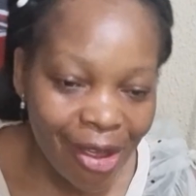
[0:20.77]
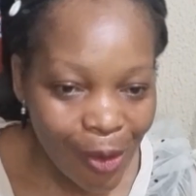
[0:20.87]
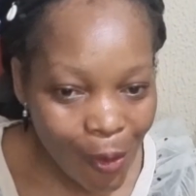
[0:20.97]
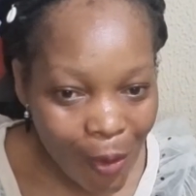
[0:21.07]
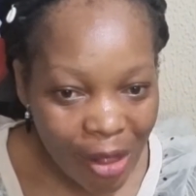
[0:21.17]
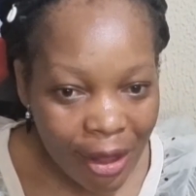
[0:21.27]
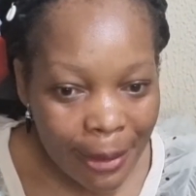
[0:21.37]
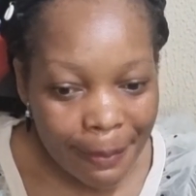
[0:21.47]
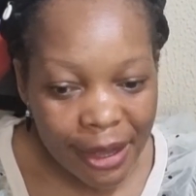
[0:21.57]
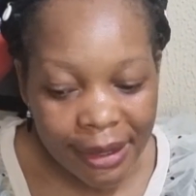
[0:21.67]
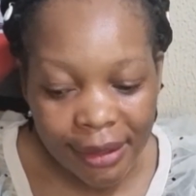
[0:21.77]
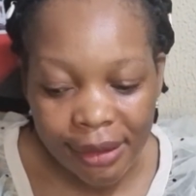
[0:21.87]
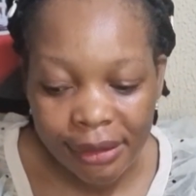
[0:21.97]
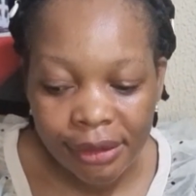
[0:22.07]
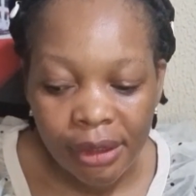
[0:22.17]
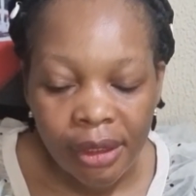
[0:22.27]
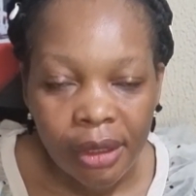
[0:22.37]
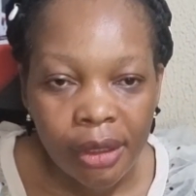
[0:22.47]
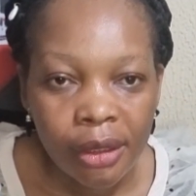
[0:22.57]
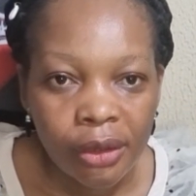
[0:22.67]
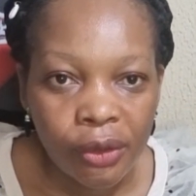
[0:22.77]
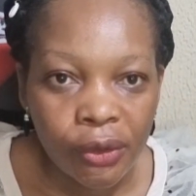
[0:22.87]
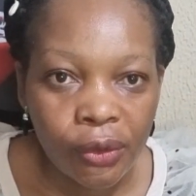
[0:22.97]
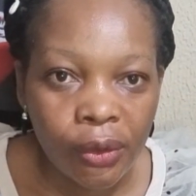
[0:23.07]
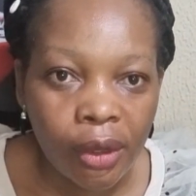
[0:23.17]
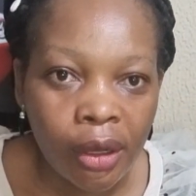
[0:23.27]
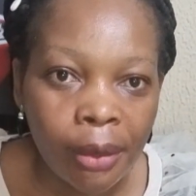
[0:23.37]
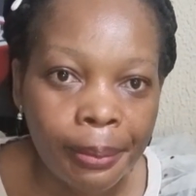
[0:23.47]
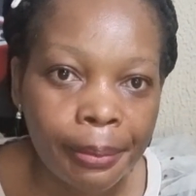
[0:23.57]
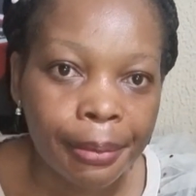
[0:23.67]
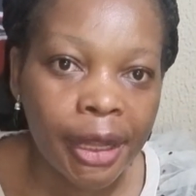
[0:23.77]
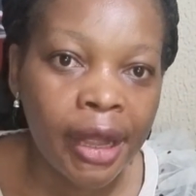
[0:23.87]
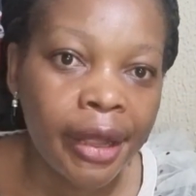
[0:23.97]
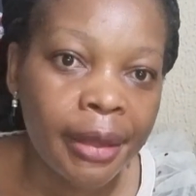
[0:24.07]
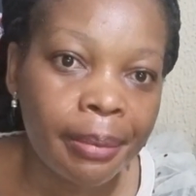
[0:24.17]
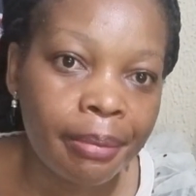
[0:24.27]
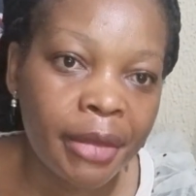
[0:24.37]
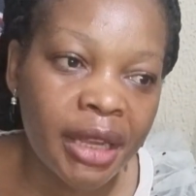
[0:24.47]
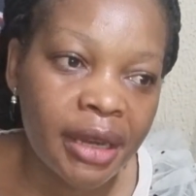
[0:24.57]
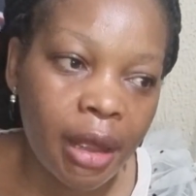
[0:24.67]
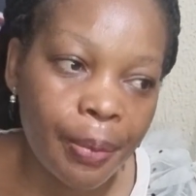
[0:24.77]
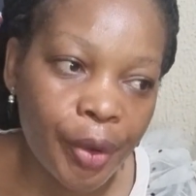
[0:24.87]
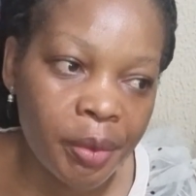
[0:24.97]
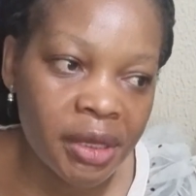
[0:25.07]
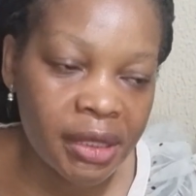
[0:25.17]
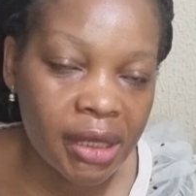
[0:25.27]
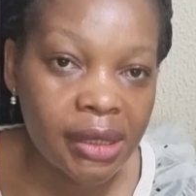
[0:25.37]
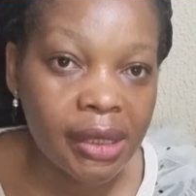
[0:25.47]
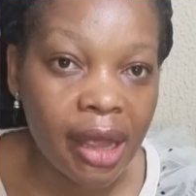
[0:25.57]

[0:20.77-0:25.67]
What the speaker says: Welcome back. I made a promise that